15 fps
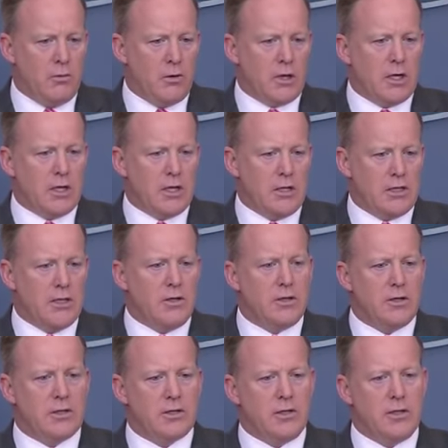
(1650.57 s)
uh, we're going to
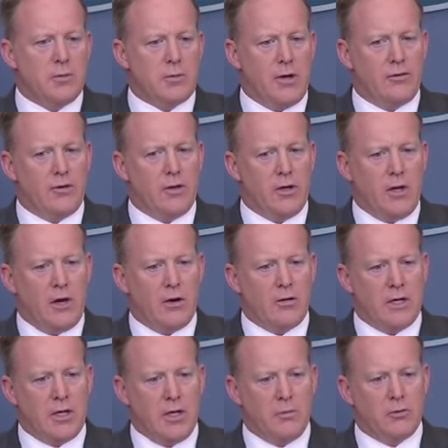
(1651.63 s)
continue to see the president not
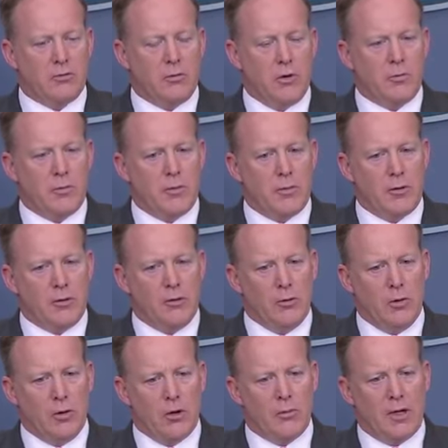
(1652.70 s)
only keep his word but be
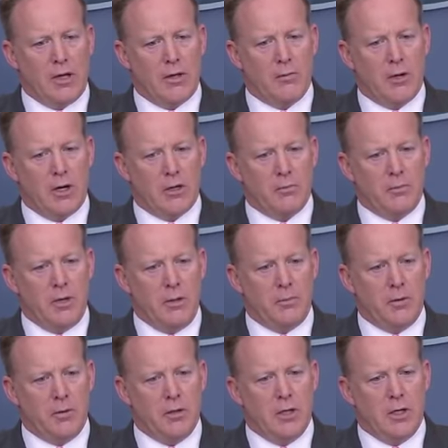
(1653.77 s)
rewarded by the American
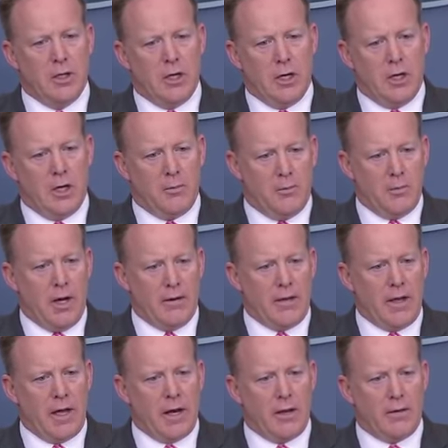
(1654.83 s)
people um,
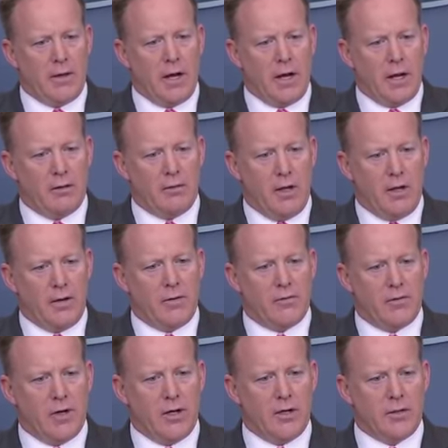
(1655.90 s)
on that on that on
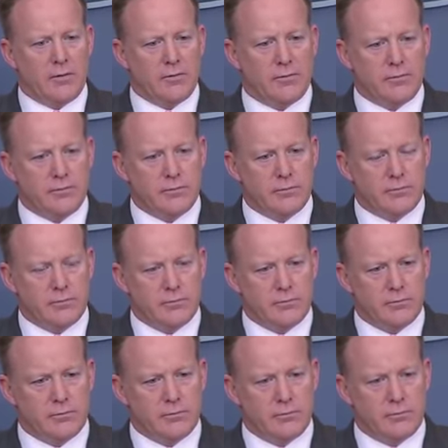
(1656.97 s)
that front
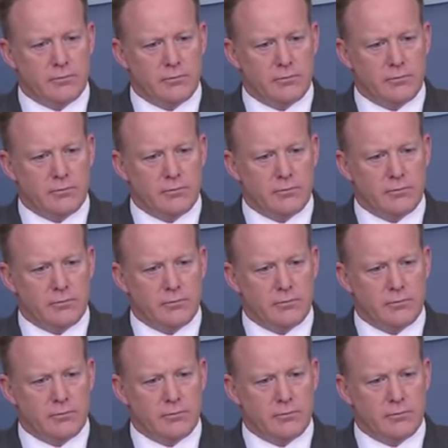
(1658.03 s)
on a